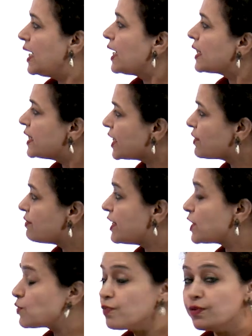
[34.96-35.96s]
They create
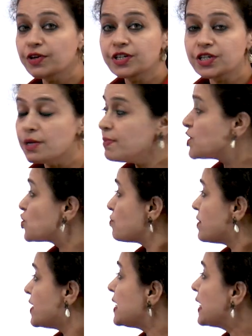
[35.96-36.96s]
vivid
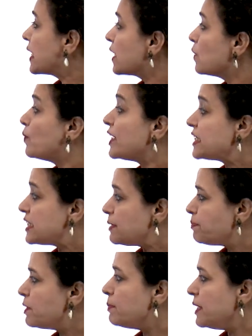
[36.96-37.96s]
imagery, convey
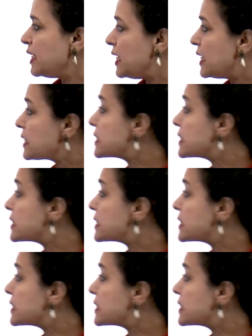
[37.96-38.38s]
deeper meanings